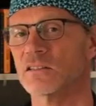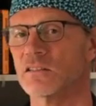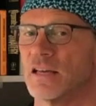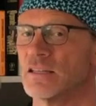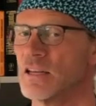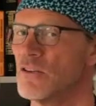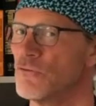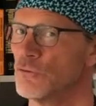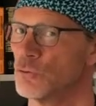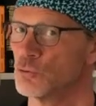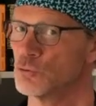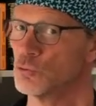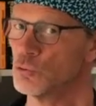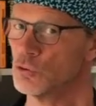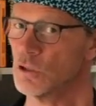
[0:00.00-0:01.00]
And if you
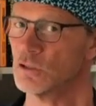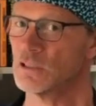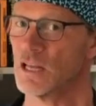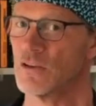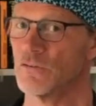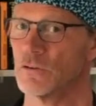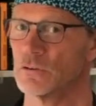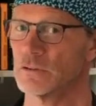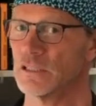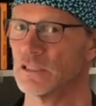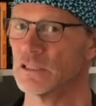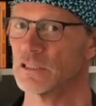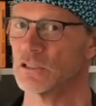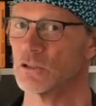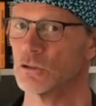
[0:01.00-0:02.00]
do not have a
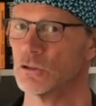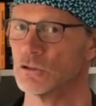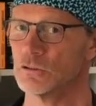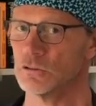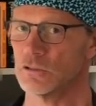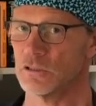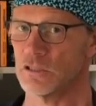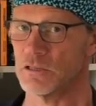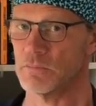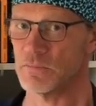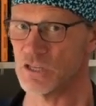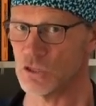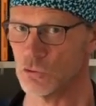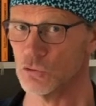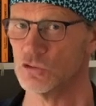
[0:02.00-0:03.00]
really good
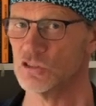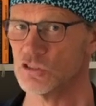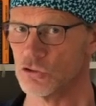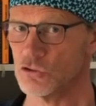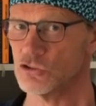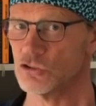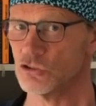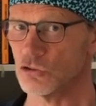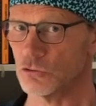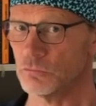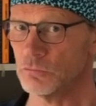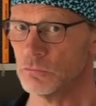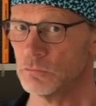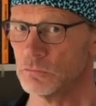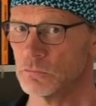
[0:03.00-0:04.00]
immune
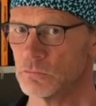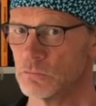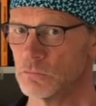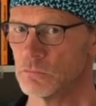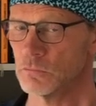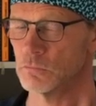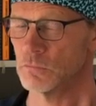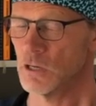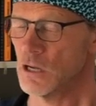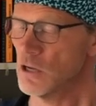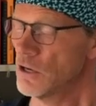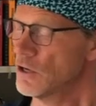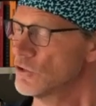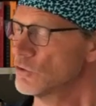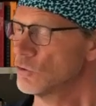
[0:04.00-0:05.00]
system,
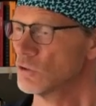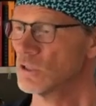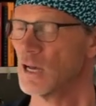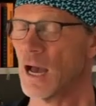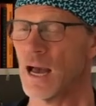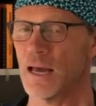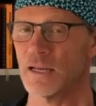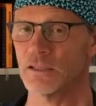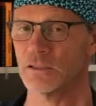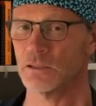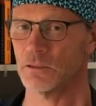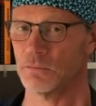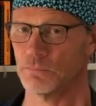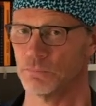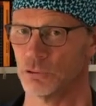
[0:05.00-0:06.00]
you can't
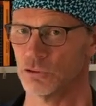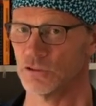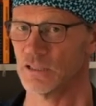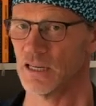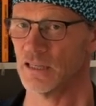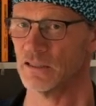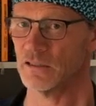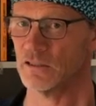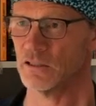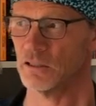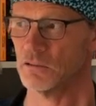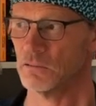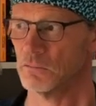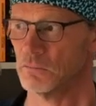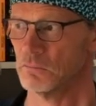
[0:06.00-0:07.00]
protect
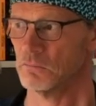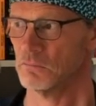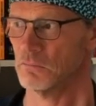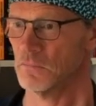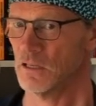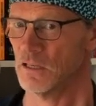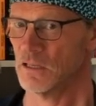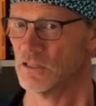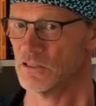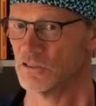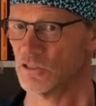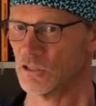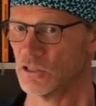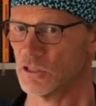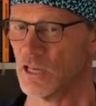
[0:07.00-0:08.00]

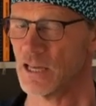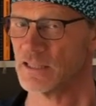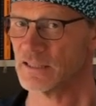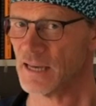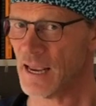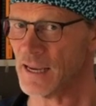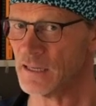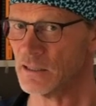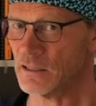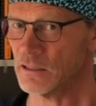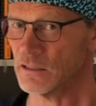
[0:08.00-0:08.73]
the attack,